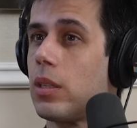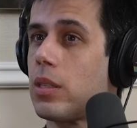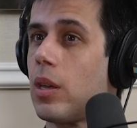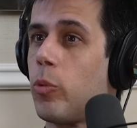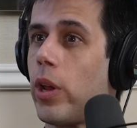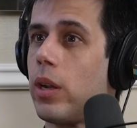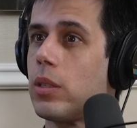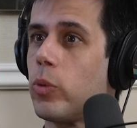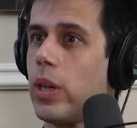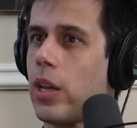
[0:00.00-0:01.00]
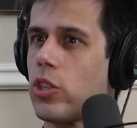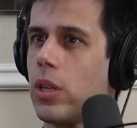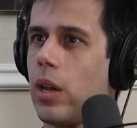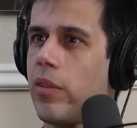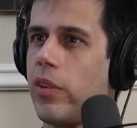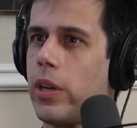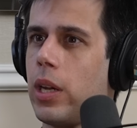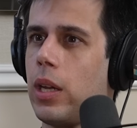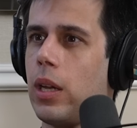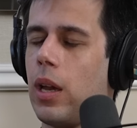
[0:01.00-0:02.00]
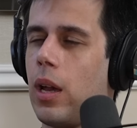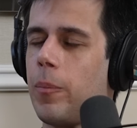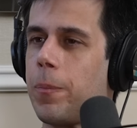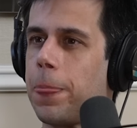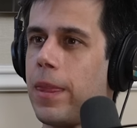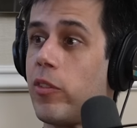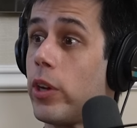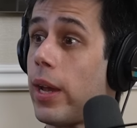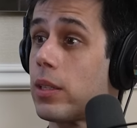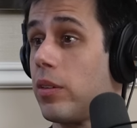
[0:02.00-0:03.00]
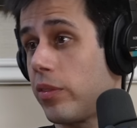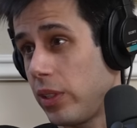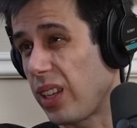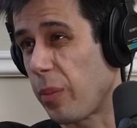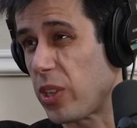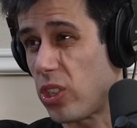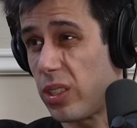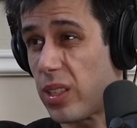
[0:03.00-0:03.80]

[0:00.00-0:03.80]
uh, the subreddits, we actually have a very um, very active, like I mentioned,